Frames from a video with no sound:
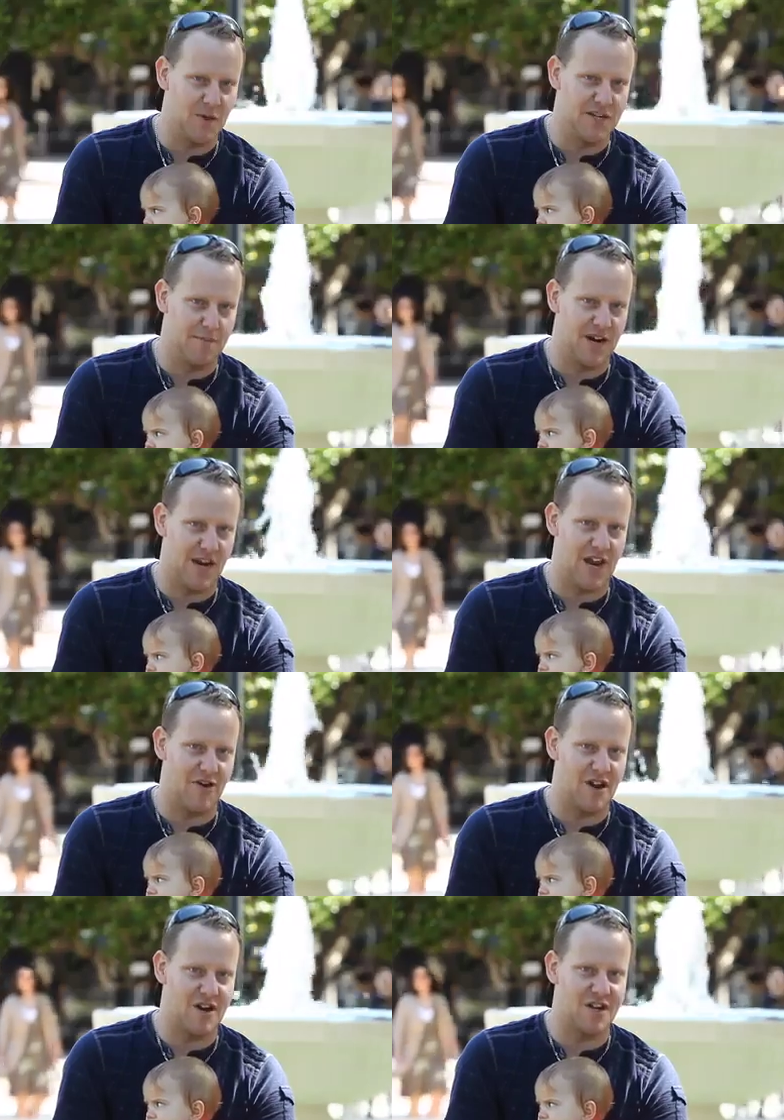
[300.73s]
Winter Park
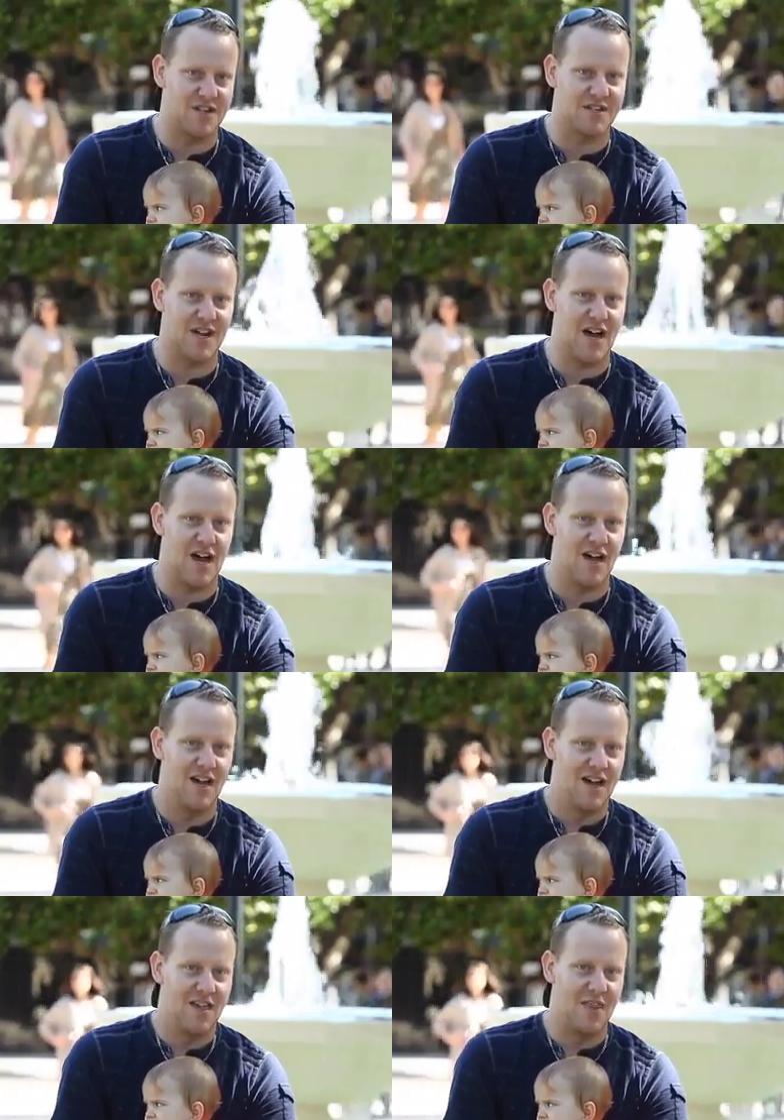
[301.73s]
area is uh,
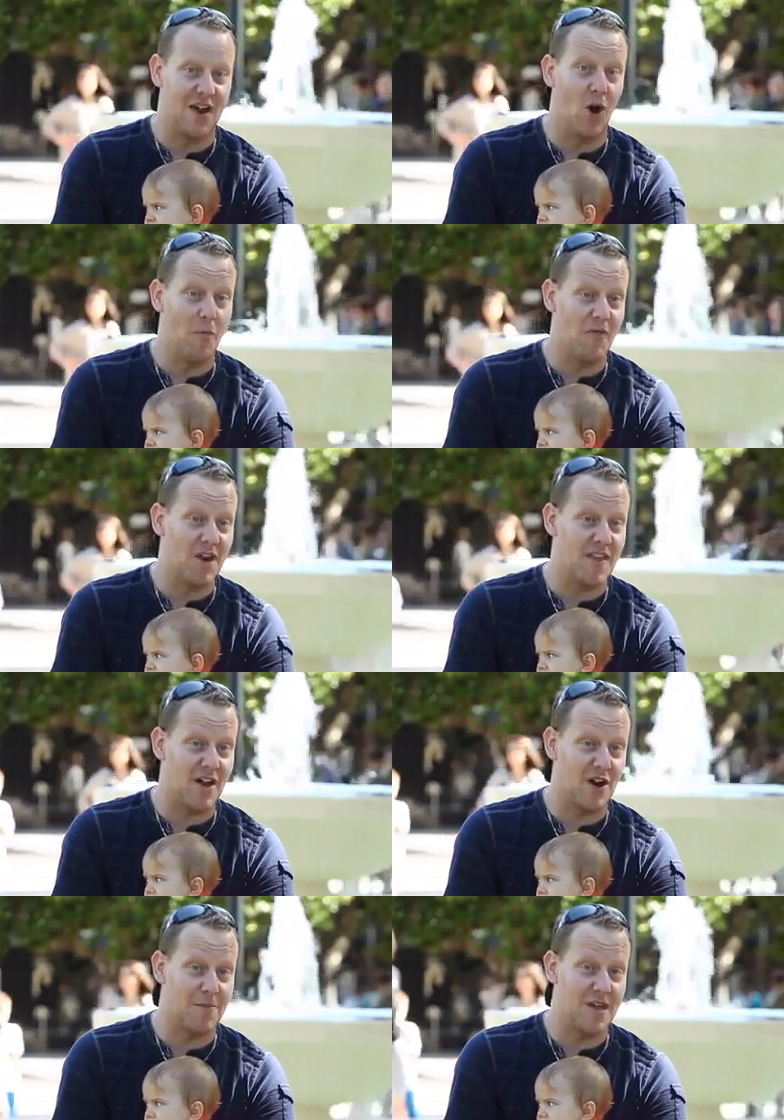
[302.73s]
that hopefully they're
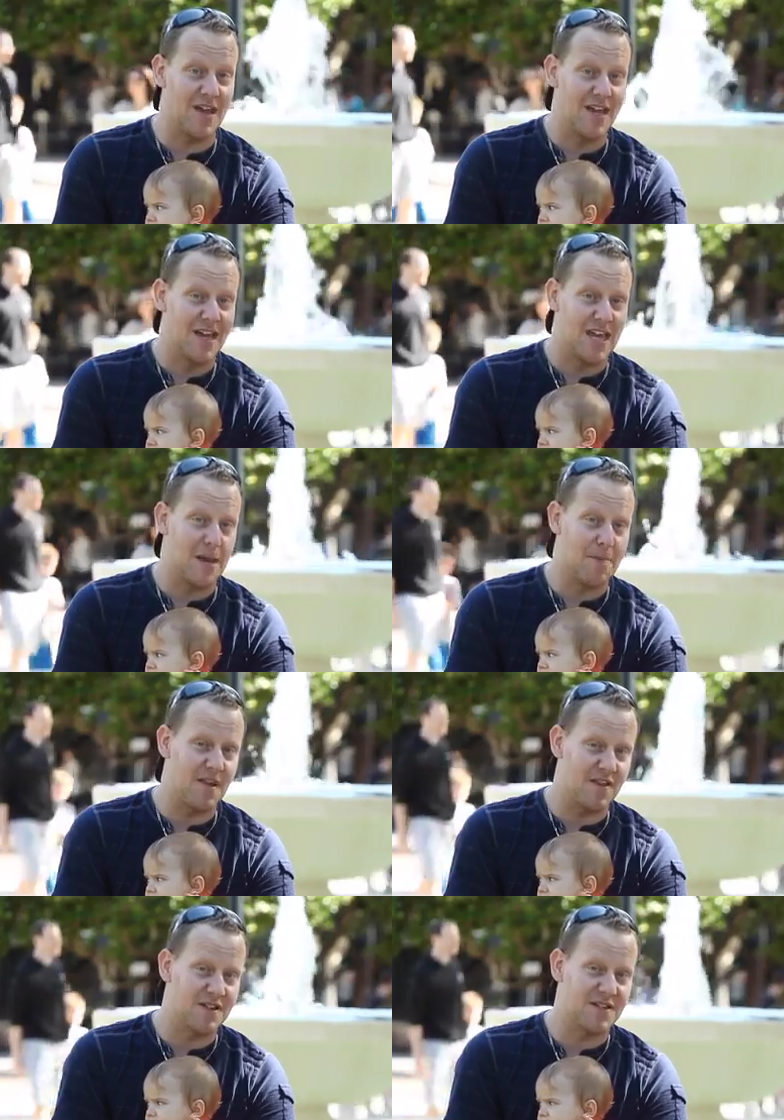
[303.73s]
going to be
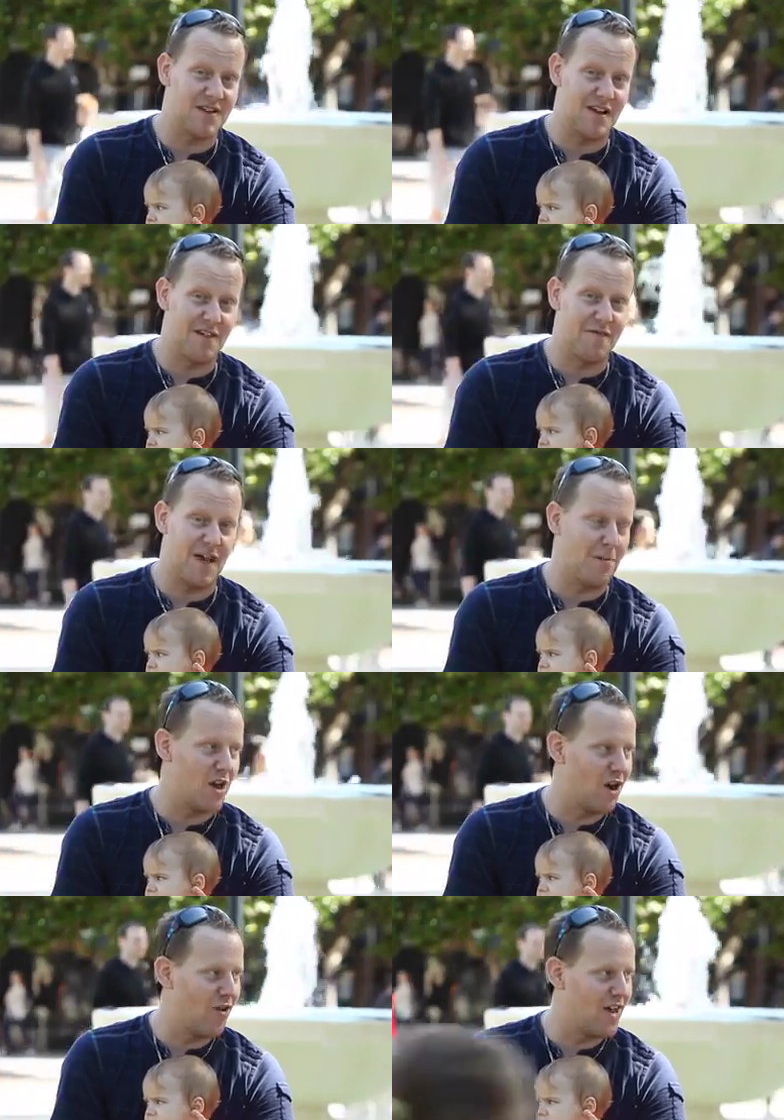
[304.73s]
keeping this
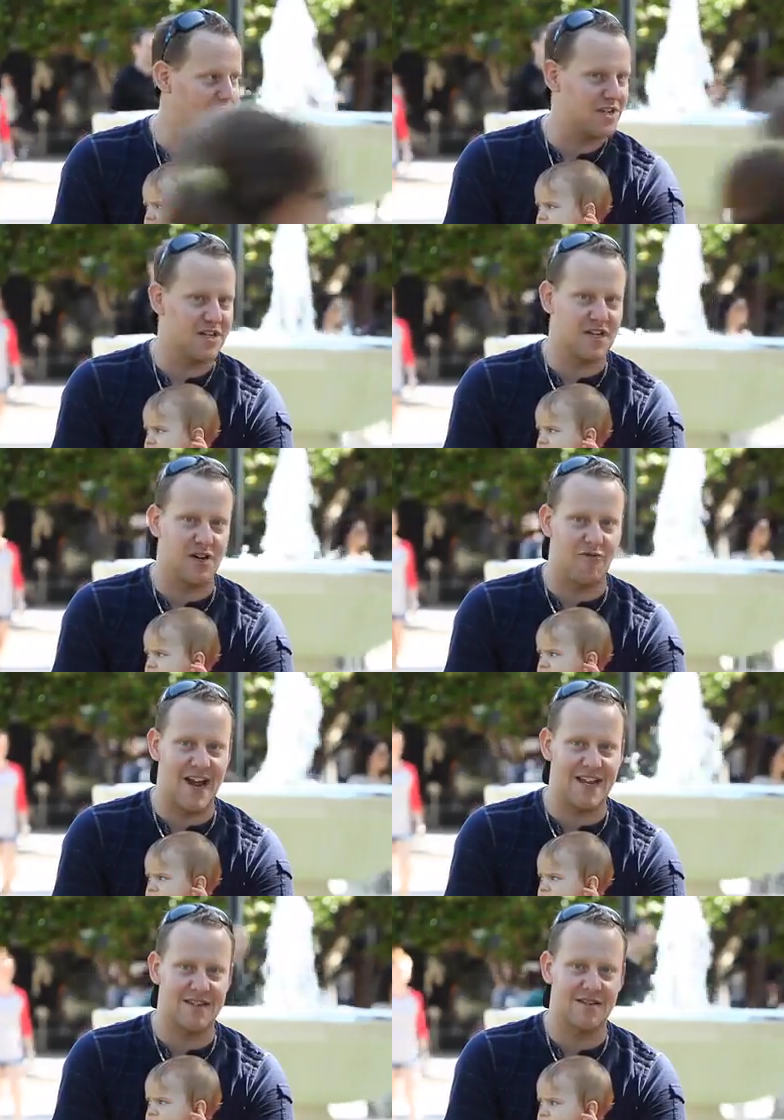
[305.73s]
family oriented,
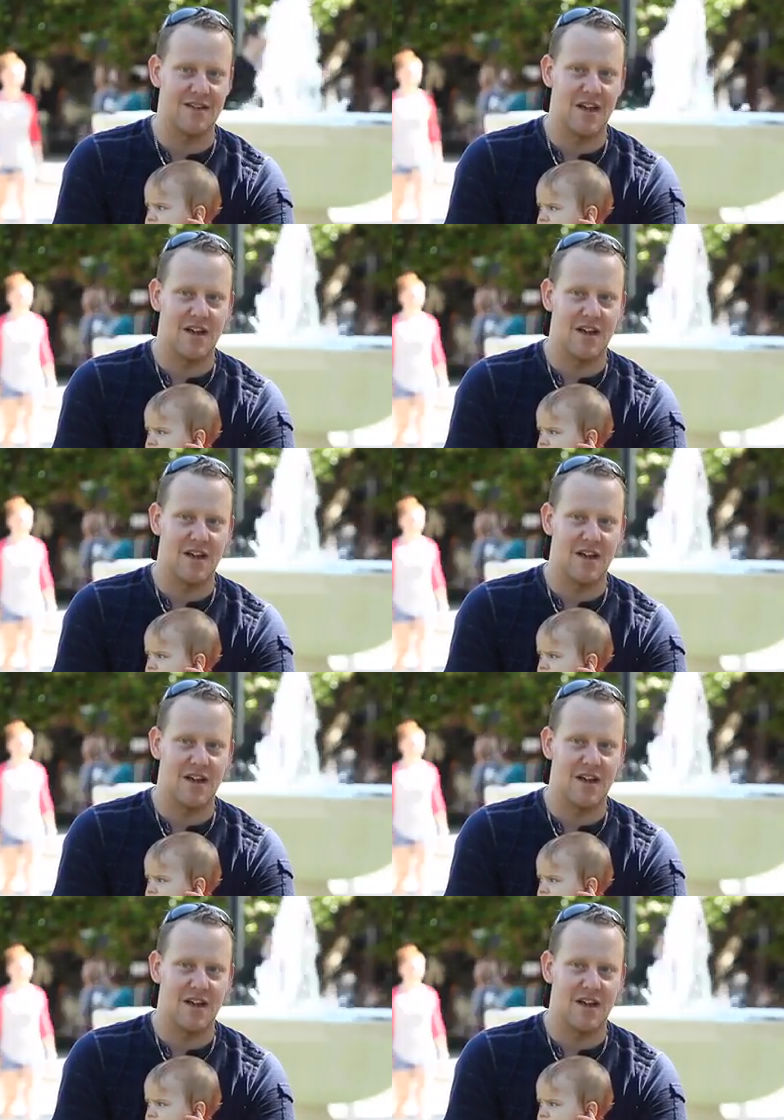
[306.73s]
great